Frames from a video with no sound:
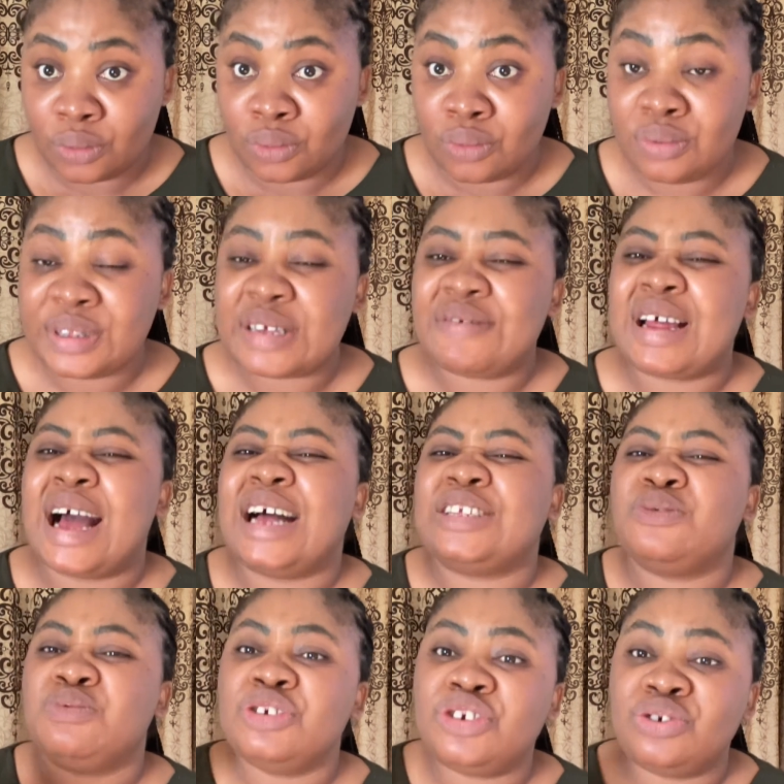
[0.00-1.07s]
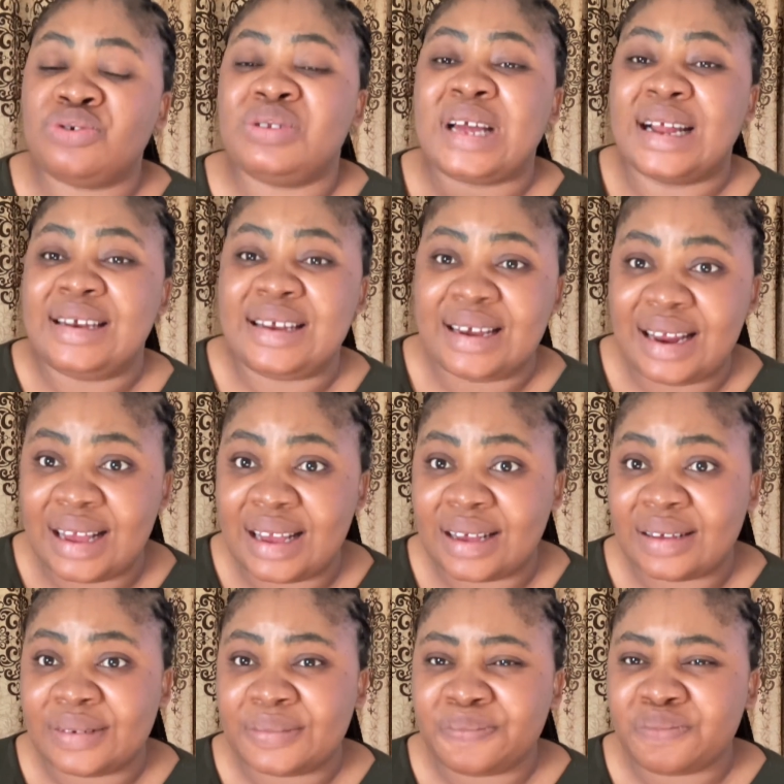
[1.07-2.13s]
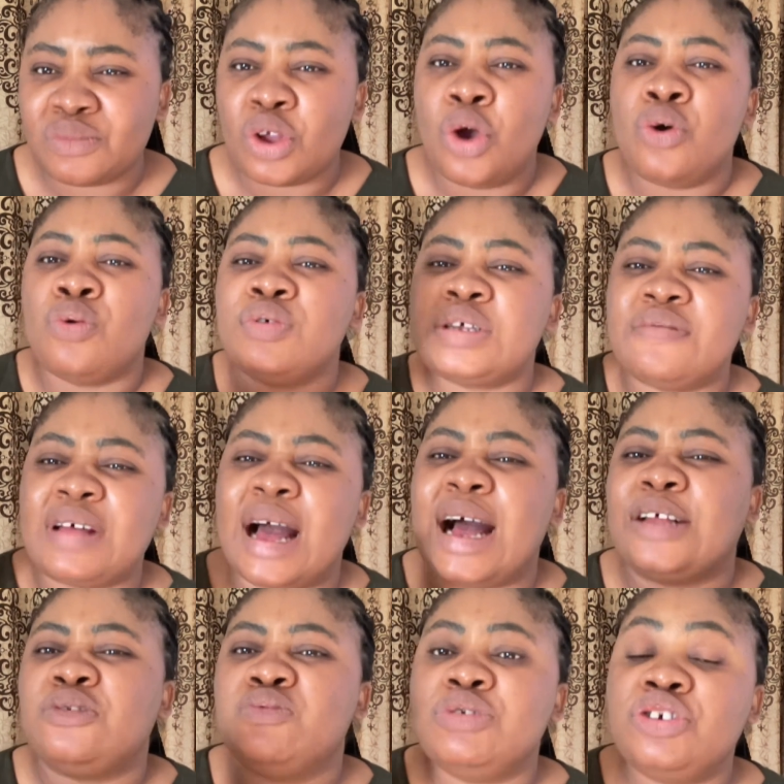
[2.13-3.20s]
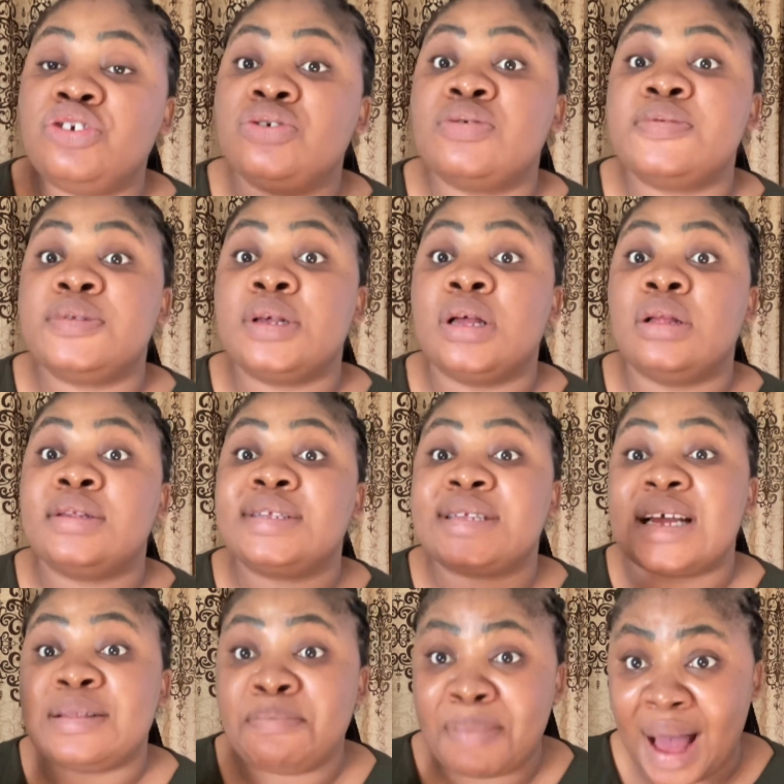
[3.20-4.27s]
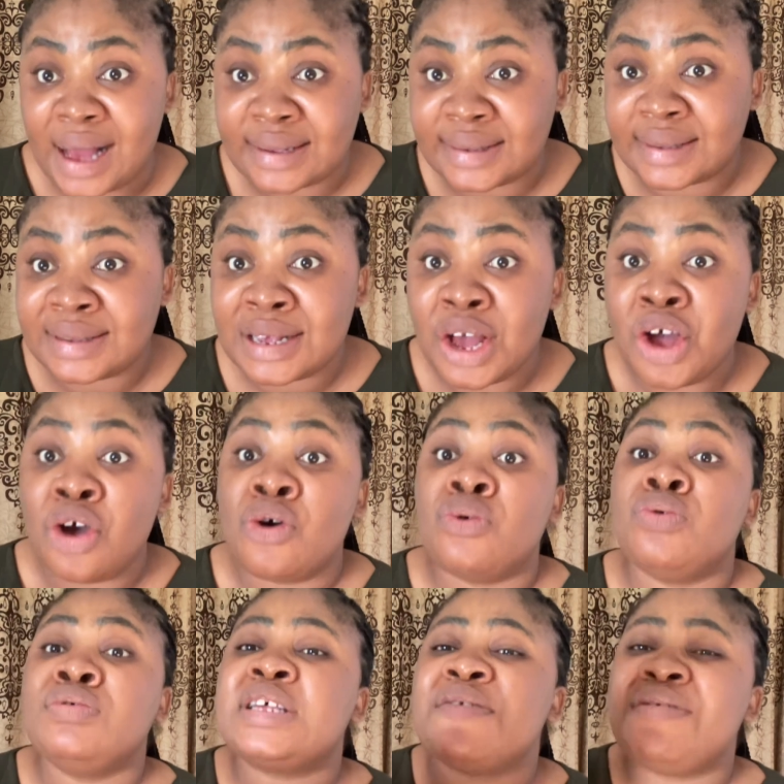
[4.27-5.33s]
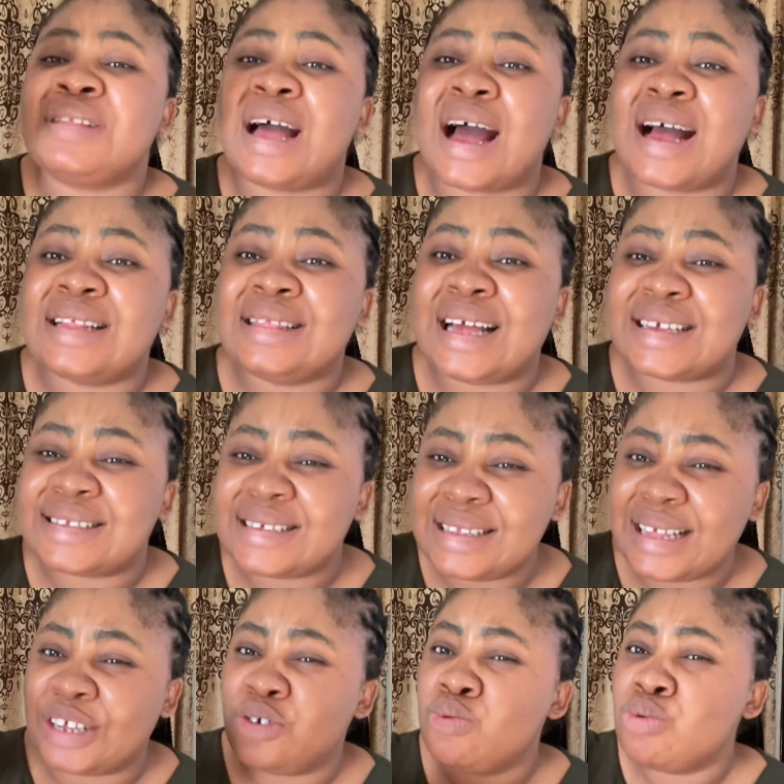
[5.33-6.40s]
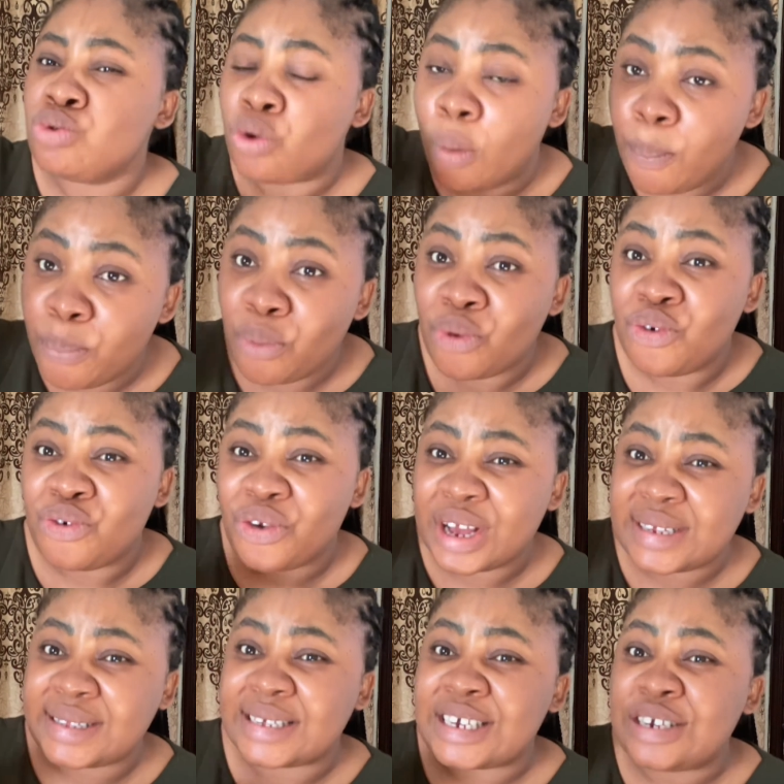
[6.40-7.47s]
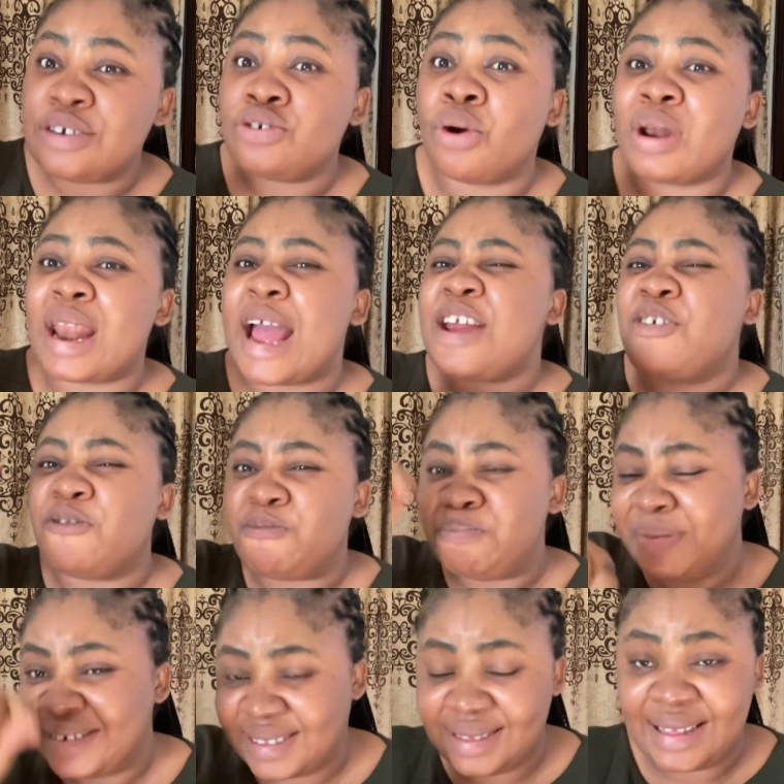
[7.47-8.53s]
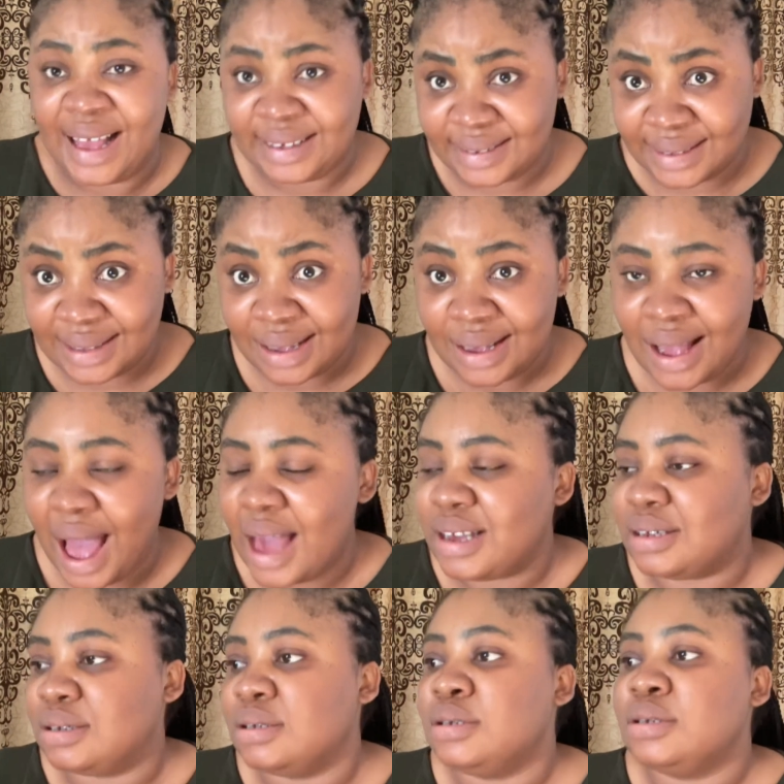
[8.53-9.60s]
Whosoever that has wished you that delay. Whosoever that has wished you setbacks. Whosoever that said that you will not progress in your line of business. Hey,